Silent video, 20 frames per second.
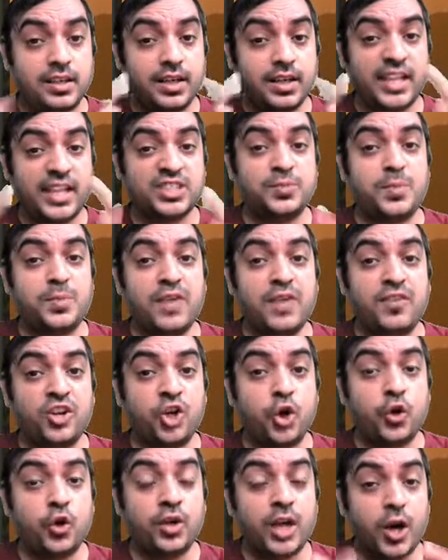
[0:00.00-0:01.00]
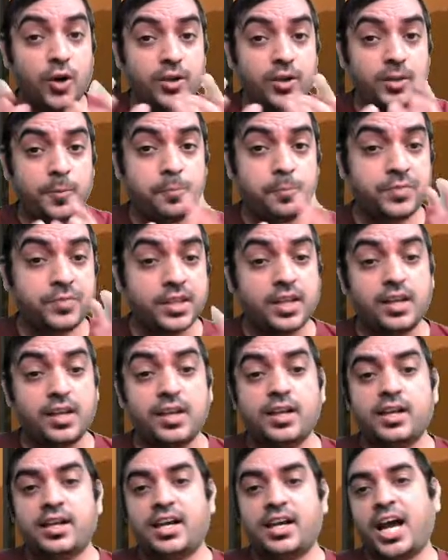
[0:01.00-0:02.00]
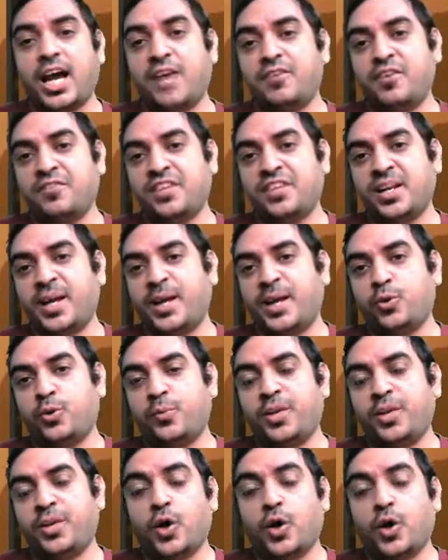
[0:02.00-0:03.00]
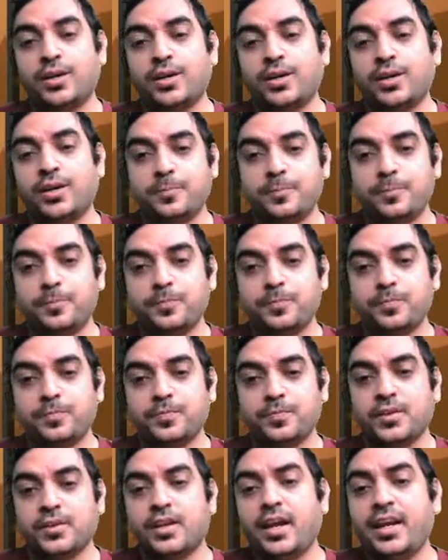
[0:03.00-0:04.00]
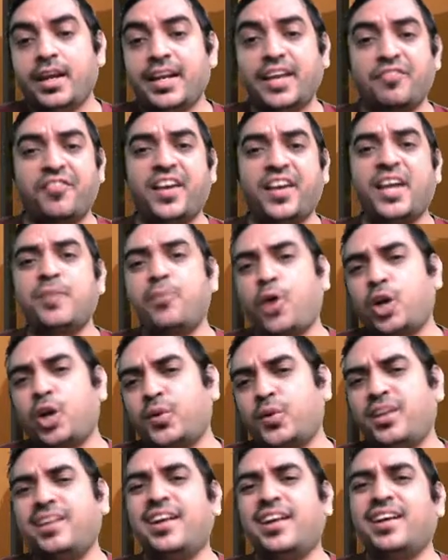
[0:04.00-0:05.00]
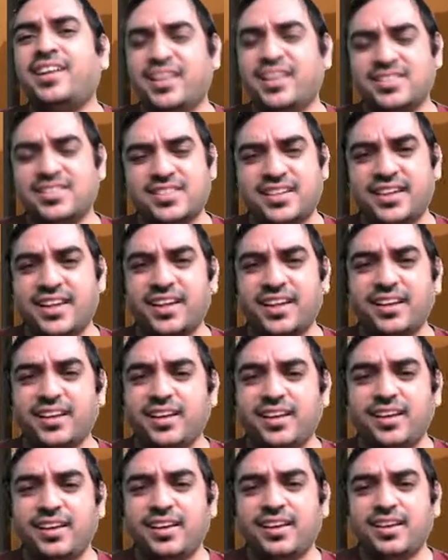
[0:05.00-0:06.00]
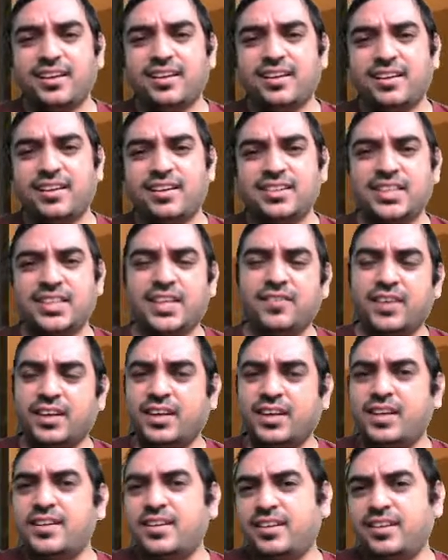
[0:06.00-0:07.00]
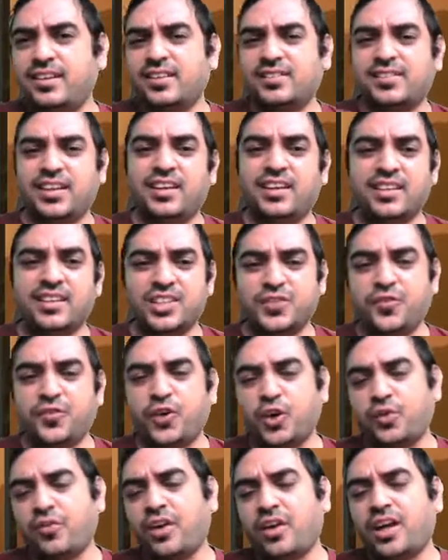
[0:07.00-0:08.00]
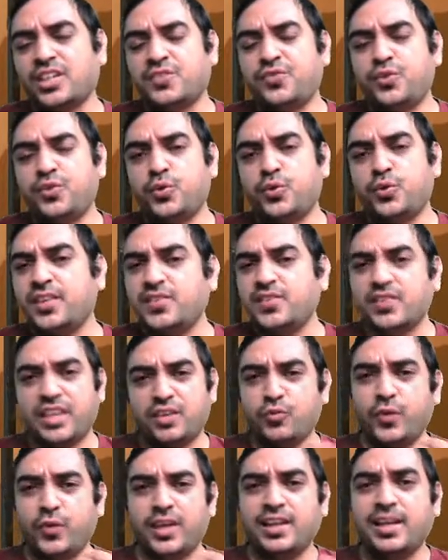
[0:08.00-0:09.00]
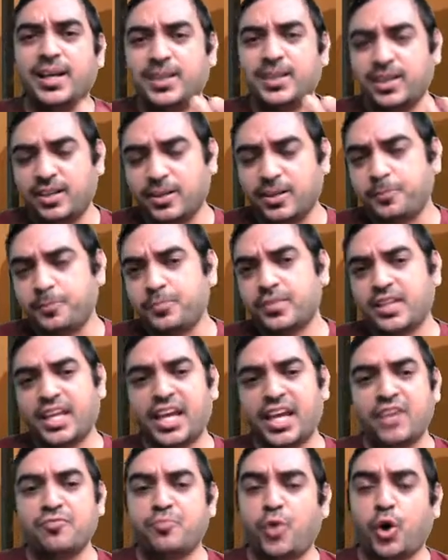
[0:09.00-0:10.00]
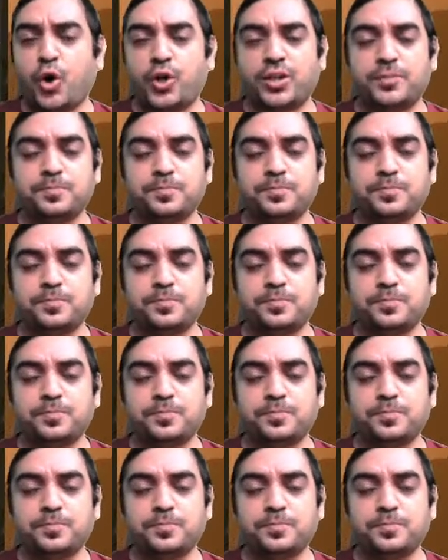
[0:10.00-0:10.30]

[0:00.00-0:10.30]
SBI will go down. I have every right to be wrong. And FI bought very little yesterday. They were continuous sellers for last few days and very little they have bought.